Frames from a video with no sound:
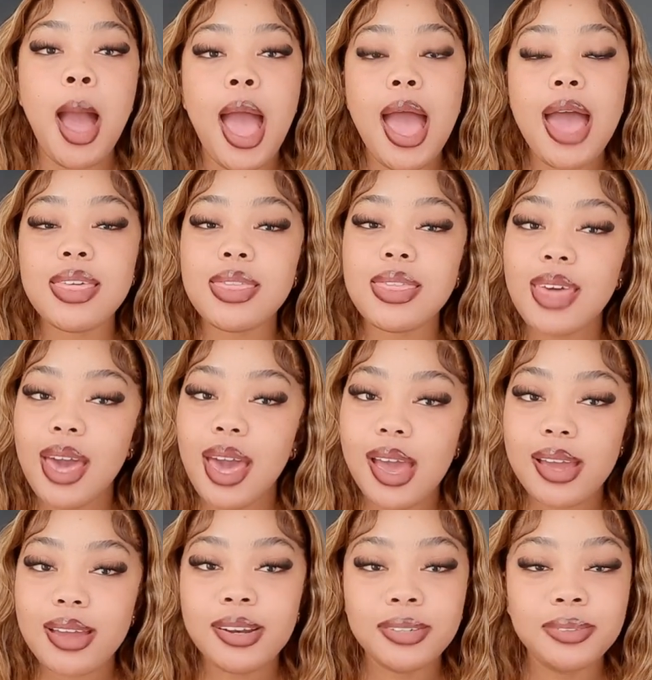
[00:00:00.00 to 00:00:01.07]
And
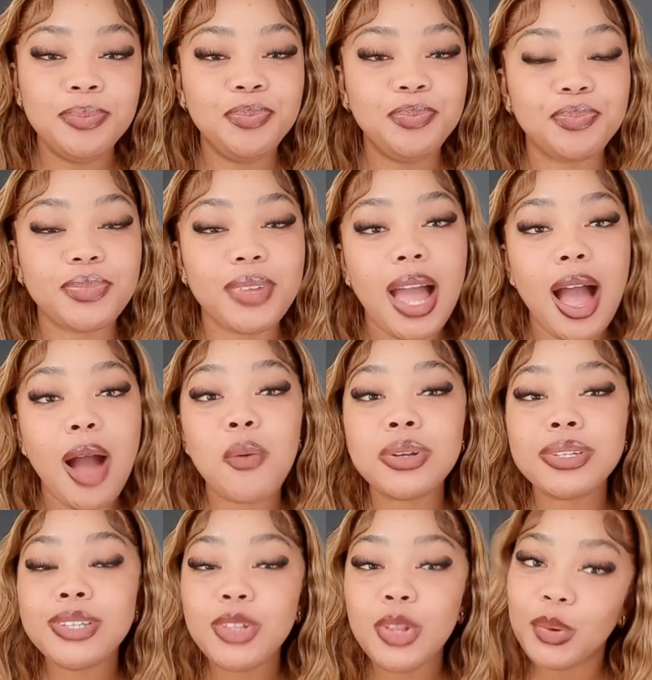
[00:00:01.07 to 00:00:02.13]
then I
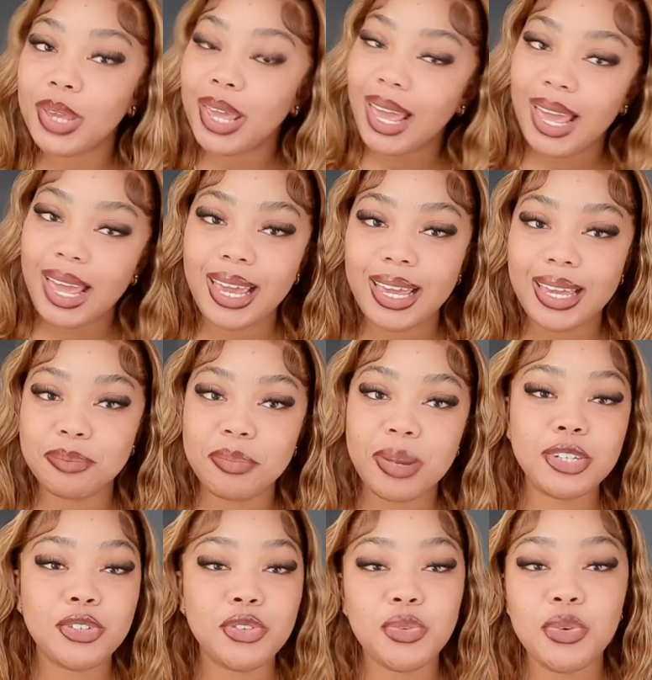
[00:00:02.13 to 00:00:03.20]
was still okay,
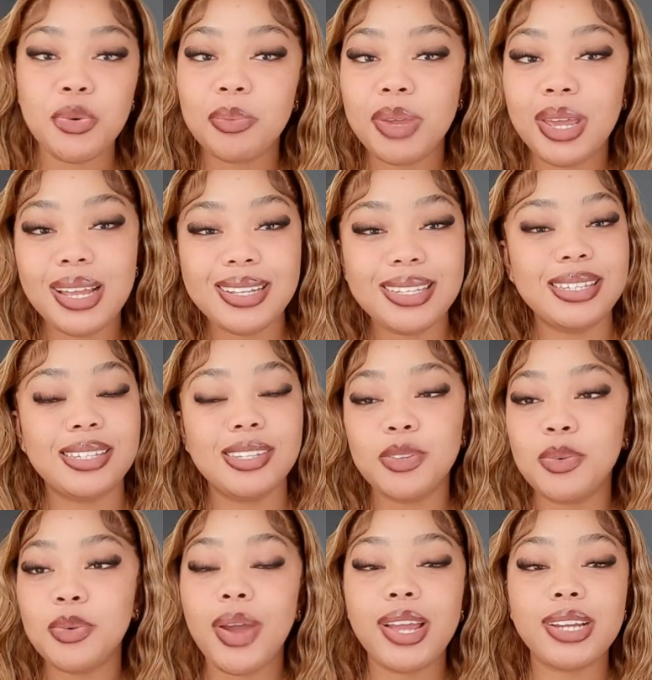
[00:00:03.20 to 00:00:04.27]
mind you, no pains,
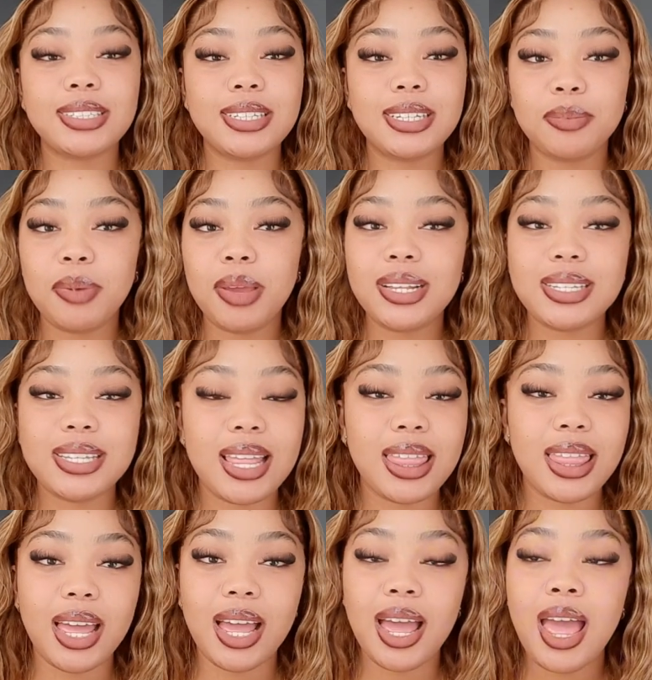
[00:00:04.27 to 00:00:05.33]
no hectic things,
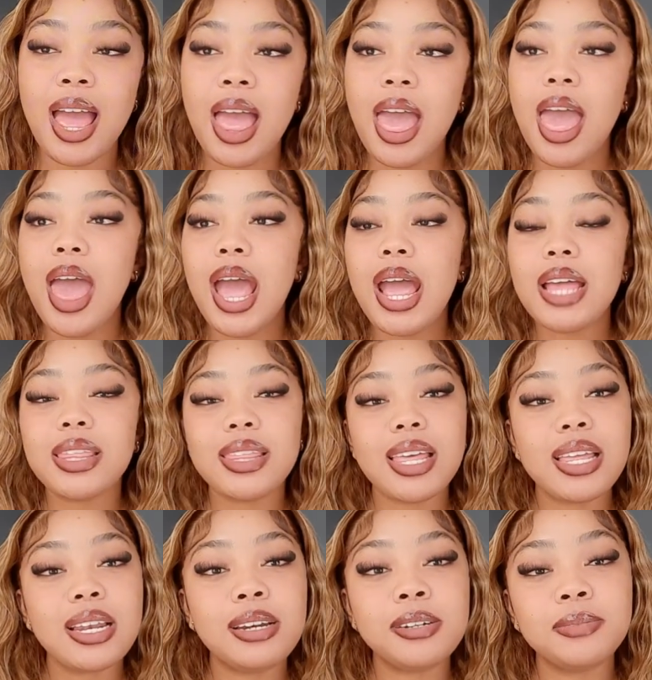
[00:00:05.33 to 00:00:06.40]
nothing. And
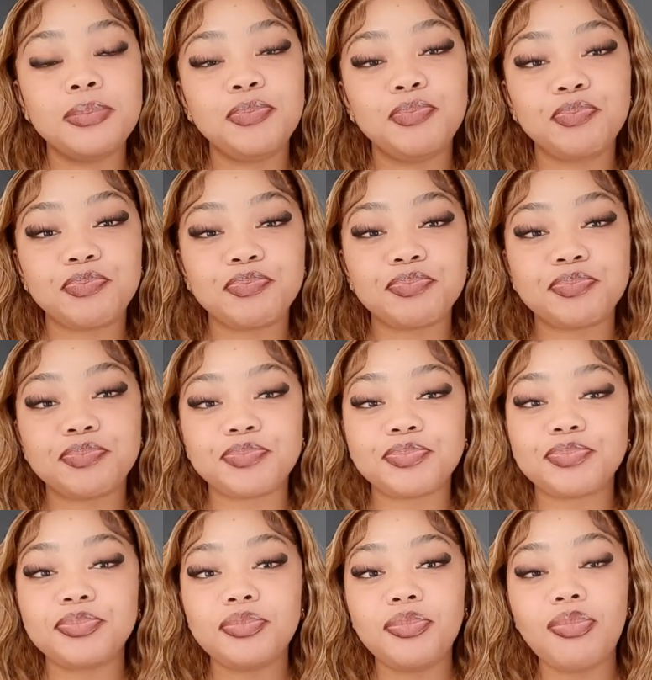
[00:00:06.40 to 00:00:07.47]
then
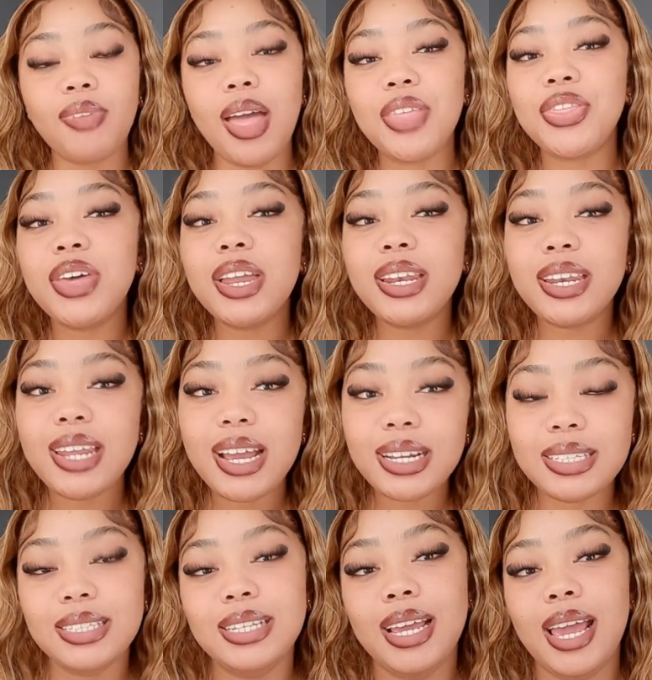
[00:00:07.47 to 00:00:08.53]
the
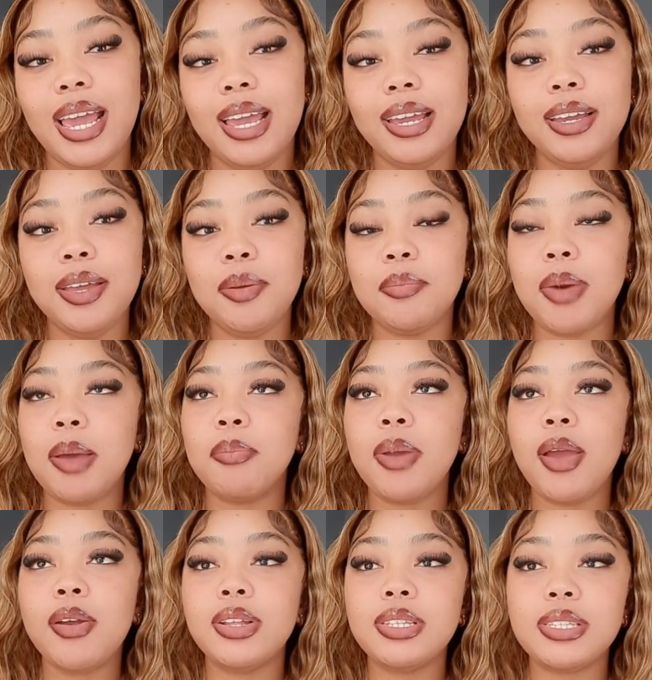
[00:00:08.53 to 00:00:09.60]
next day, my
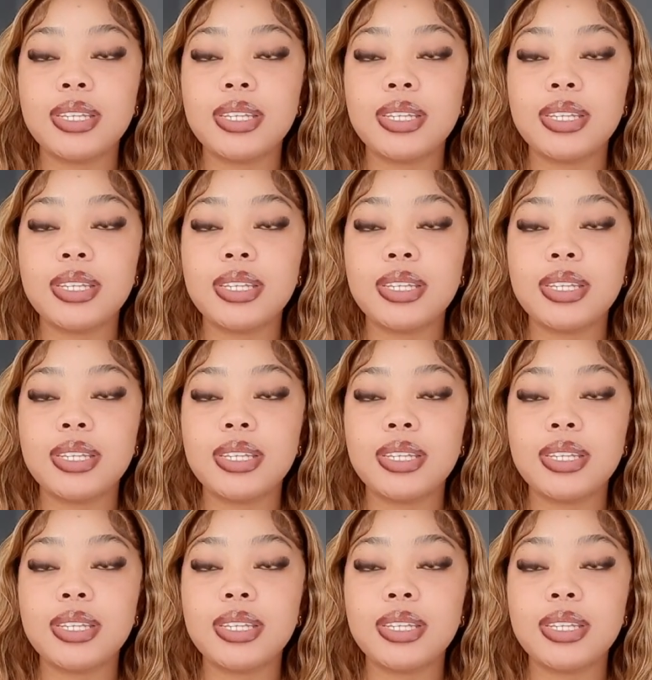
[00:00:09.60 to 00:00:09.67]
parents